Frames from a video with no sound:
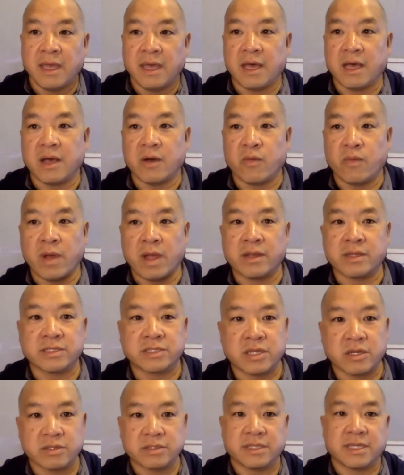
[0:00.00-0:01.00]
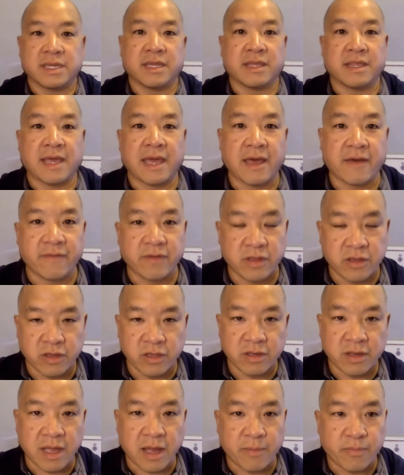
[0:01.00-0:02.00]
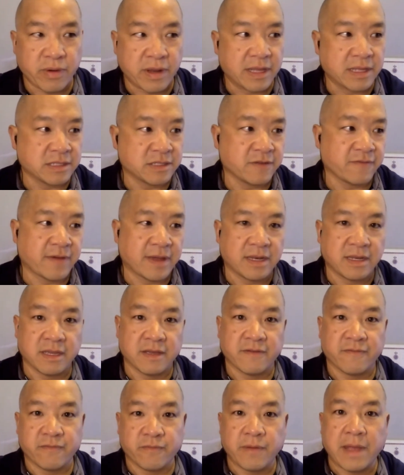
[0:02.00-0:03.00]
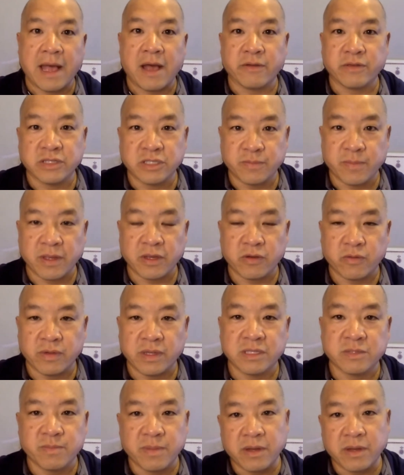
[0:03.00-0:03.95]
Uh, wellness coach, they, they have a good comprehensive idea of how you spend your weeks.